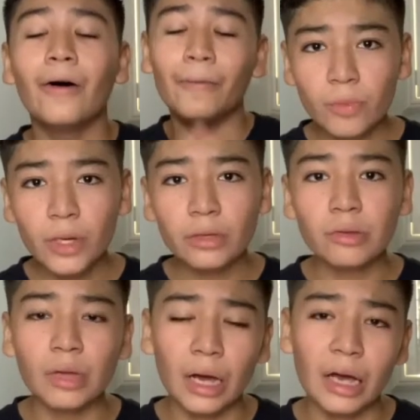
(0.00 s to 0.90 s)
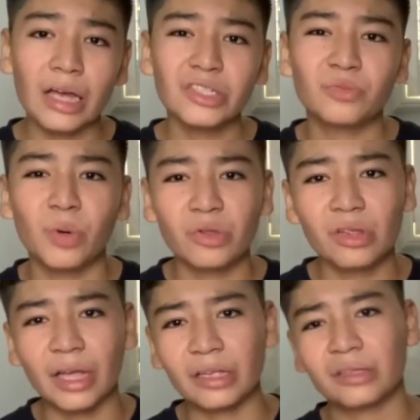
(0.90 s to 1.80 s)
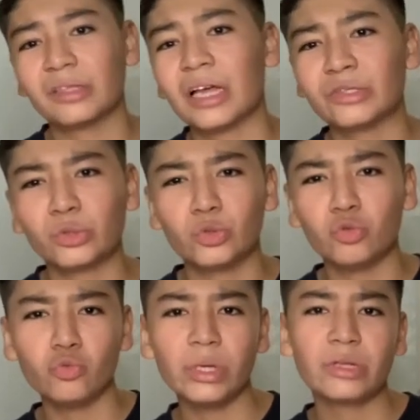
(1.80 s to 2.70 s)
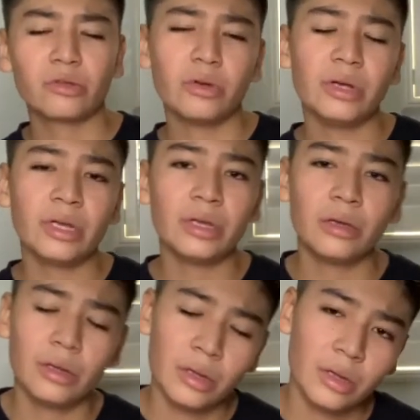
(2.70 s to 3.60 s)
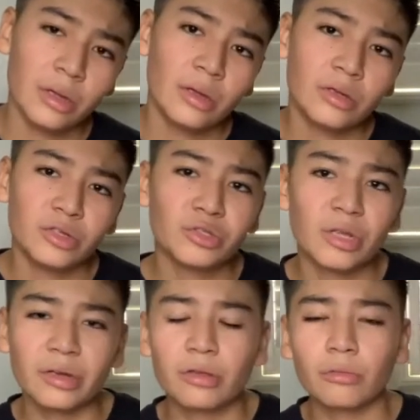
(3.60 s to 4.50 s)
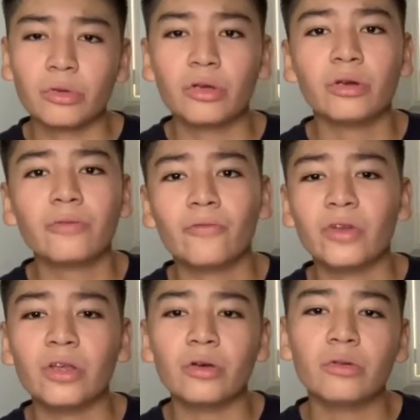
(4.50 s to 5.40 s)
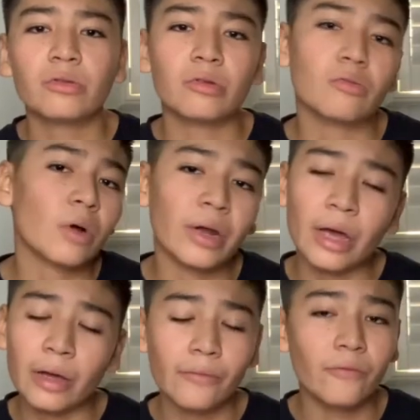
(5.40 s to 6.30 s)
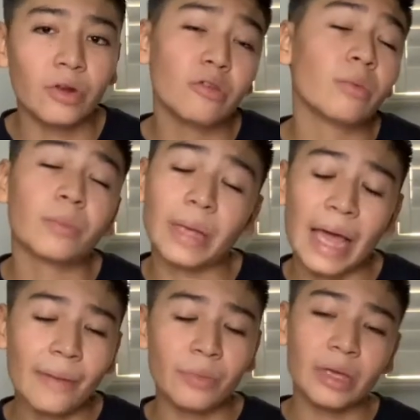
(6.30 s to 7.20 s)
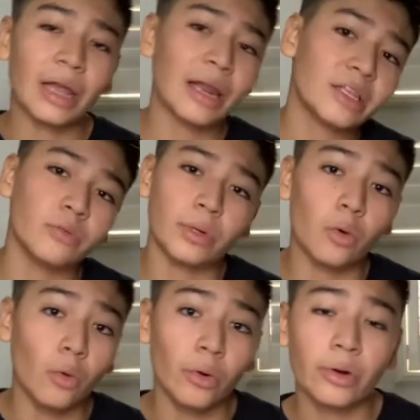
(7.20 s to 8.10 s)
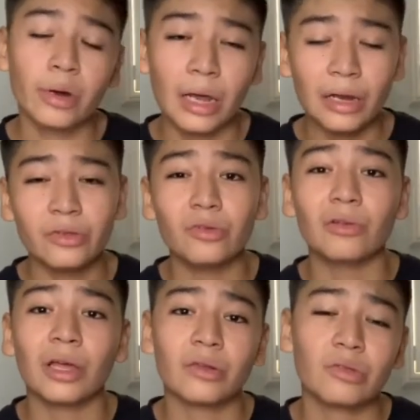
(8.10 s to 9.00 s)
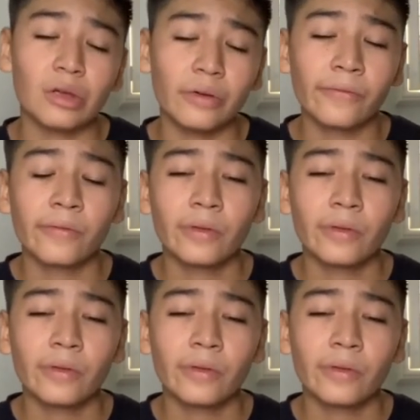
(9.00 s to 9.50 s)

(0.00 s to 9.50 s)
3 months, I just posted like last 2 weeks already. Just like some good videos, because why not? Videos make me happy. I like to record. I like to do a lot of stuff.